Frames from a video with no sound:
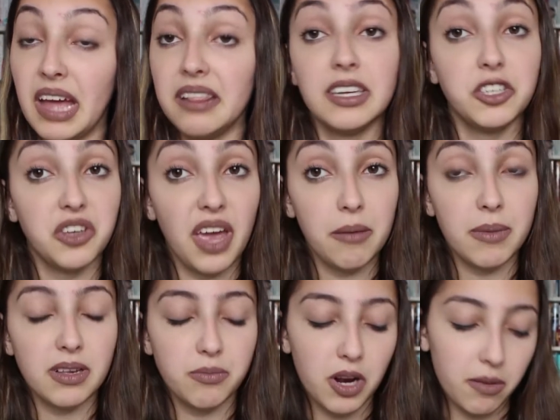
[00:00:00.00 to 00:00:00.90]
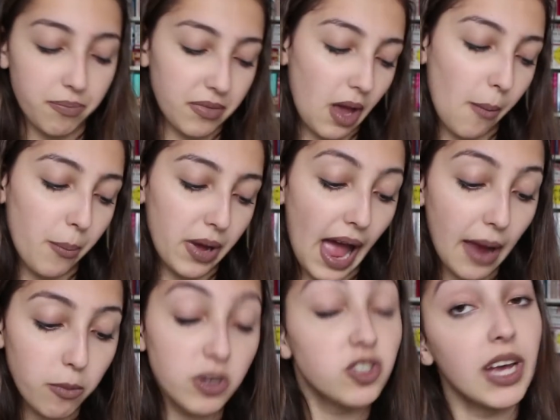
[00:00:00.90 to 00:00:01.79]
Unless you hate mass market. But
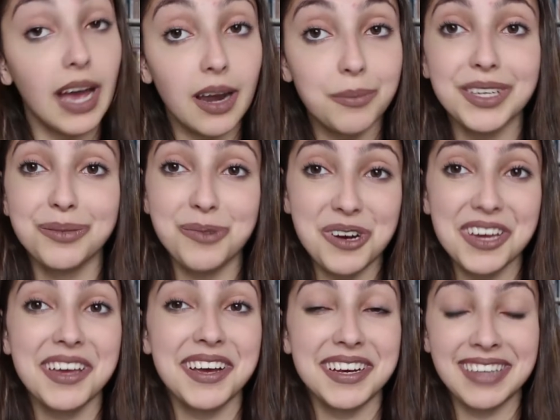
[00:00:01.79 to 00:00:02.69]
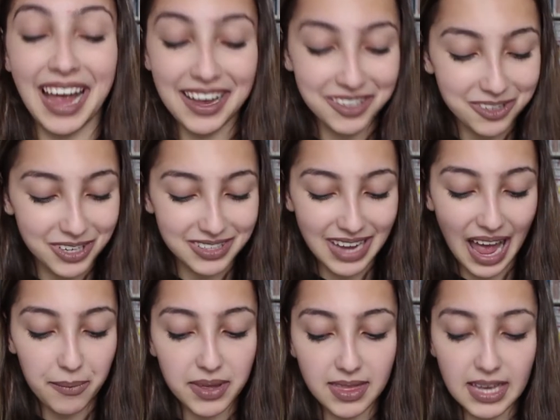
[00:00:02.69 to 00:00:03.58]
I wish I had a mass market because I started
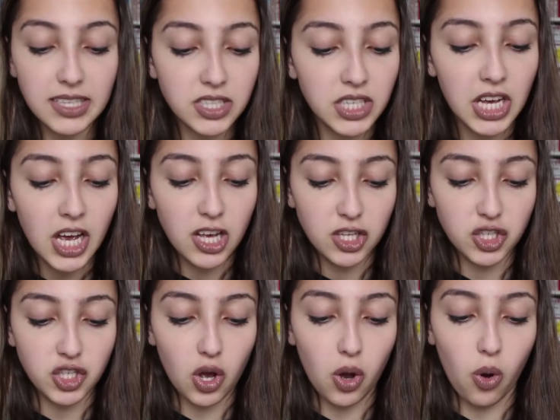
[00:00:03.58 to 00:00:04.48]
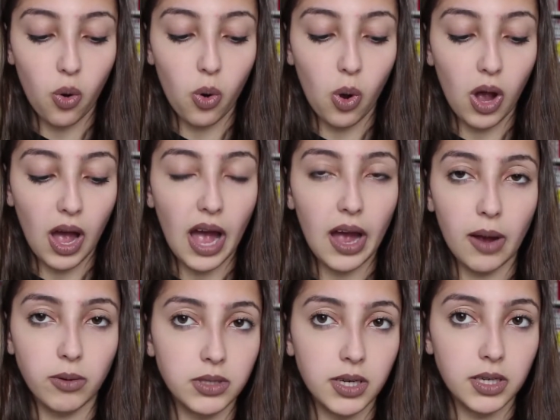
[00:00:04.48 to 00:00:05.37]
tabbing this. So
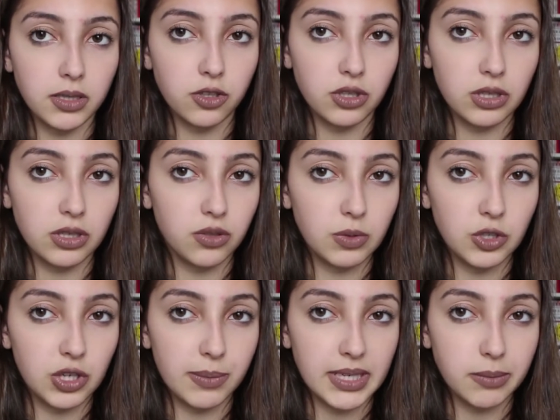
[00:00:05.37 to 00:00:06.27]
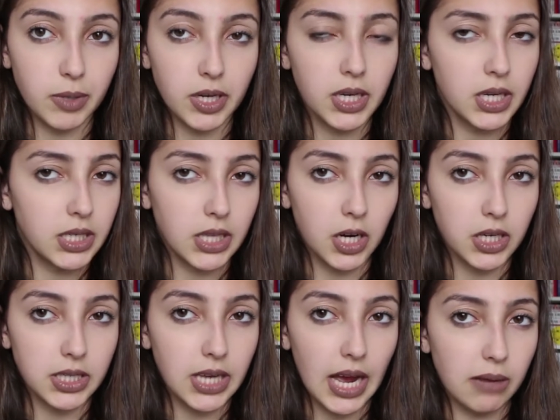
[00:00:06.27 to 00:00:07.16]
I was not just going to switch to mass market because I
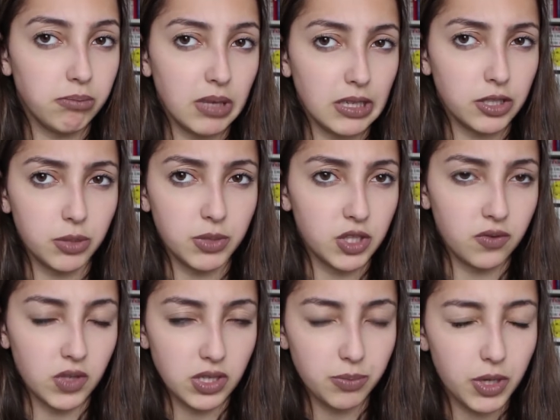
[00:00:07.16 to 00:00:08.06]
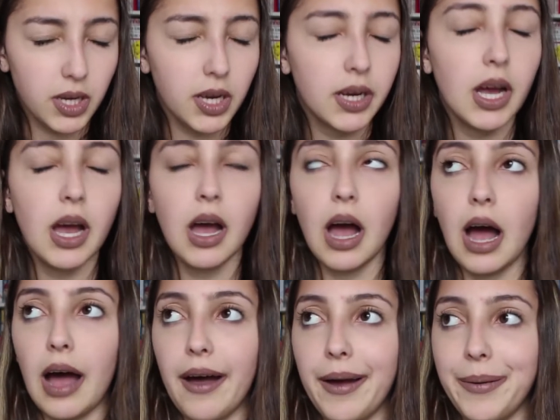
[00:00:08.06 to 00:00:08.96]
already tabbed like so much of this book.
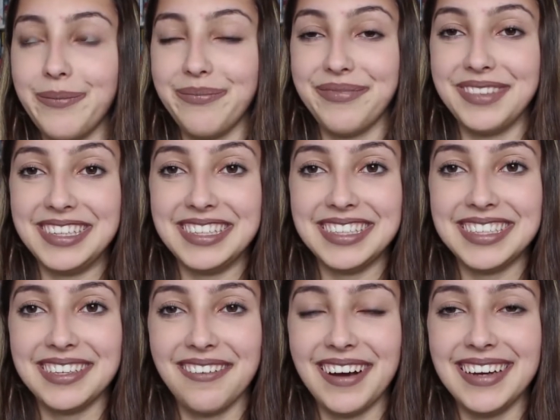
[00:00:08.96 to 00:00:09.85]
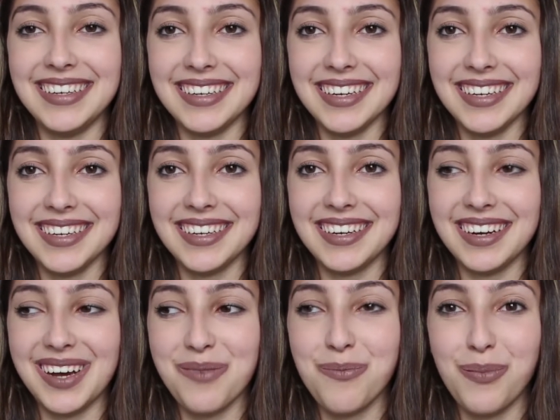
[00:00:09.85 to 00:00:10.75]
Um, so I didn't.
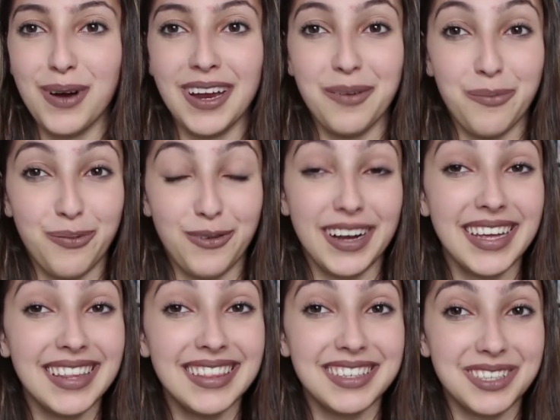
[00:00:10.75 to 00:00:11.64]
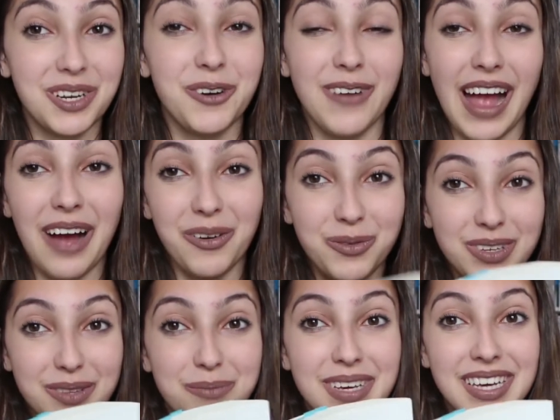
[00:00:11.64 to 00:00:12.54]
But bringing this around
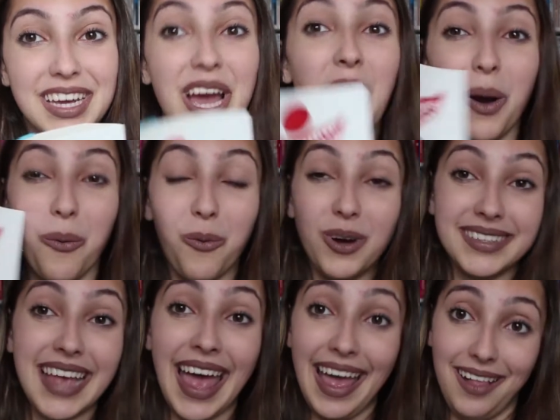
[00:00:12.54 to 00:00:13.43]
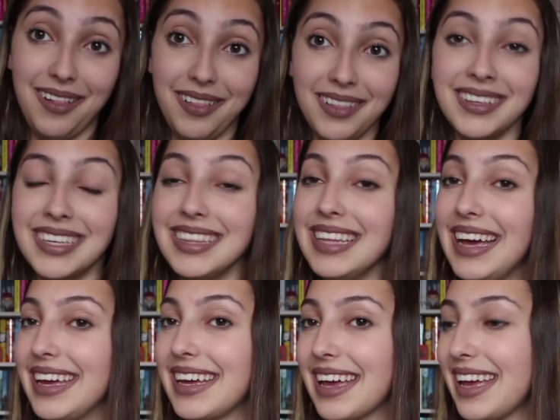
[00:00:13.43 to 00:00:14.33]
with me was hell.
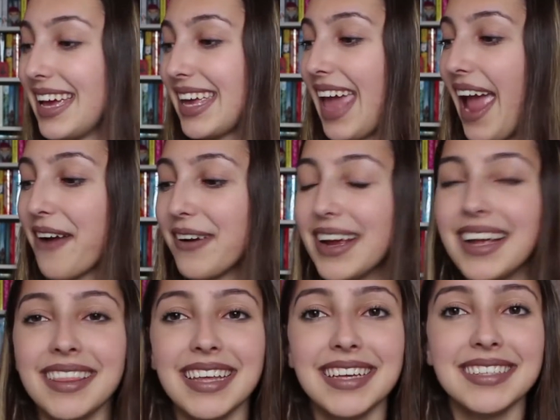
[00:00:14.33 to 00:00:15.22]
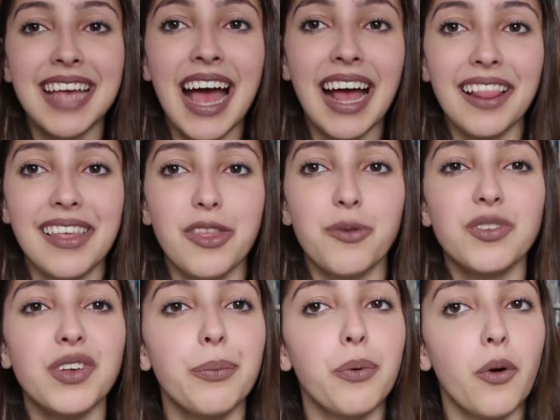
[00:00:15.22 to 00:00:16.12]
Like carrying this, like there
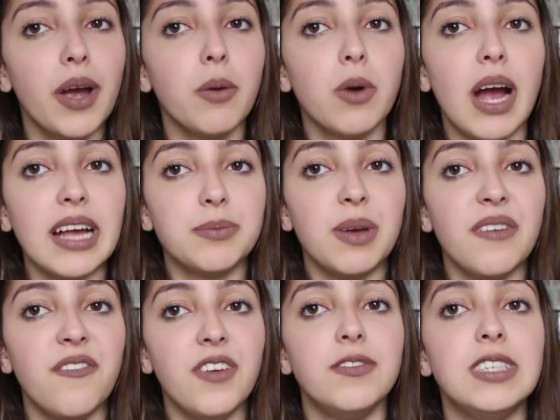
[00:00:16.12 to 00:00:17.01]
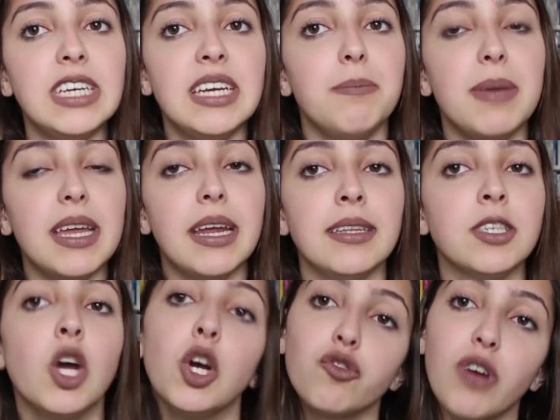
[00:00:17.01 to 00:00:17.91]
was a point where I spent 15
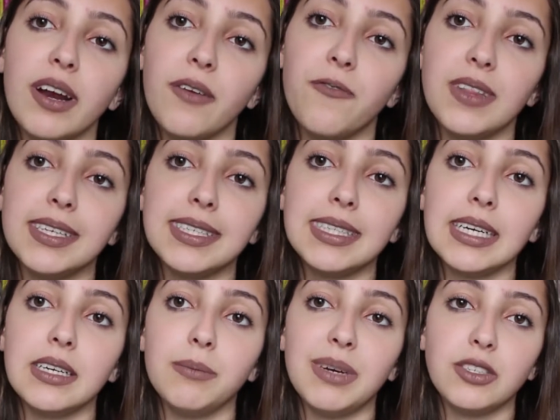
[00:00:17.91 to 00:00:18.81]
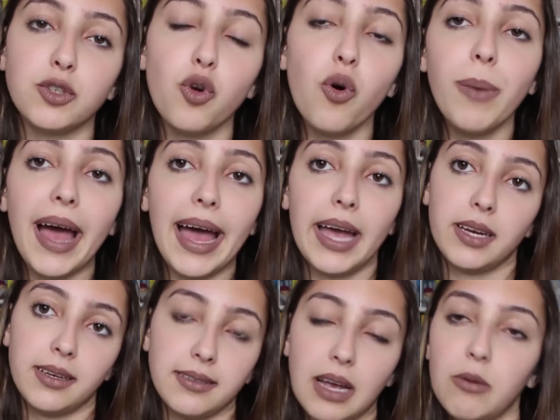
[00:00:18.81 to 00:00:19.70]
minutes trying to fit this thing into my school bag
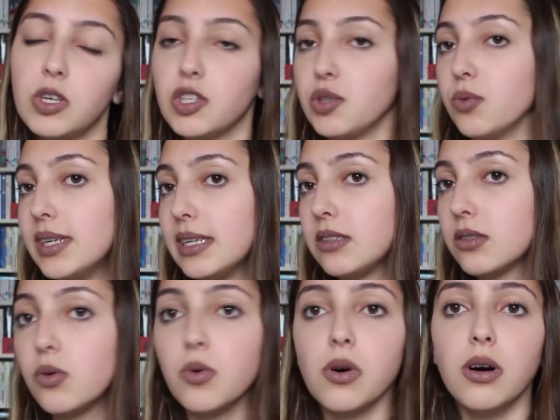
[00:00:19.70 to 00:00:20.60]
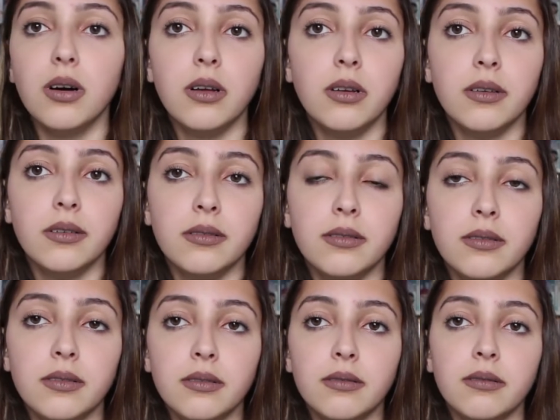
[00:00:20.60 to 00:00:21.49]
because I wanted to read at school
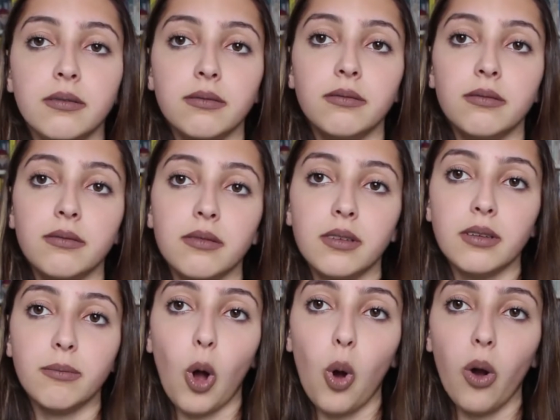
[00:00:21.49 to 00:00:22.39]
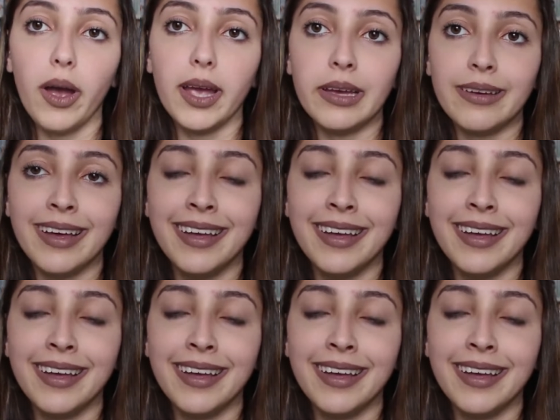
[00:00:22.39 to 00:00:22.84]
boy